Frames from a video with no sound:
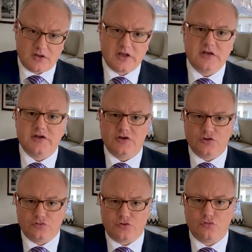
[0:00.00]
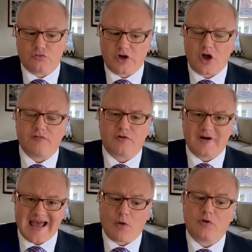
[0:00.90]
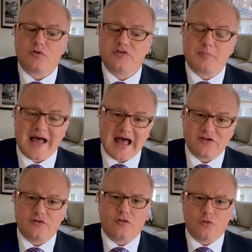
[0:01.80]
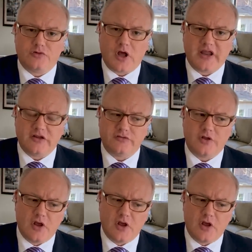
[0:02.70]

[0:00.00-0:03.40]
continues to recover and how it responds to those hikes,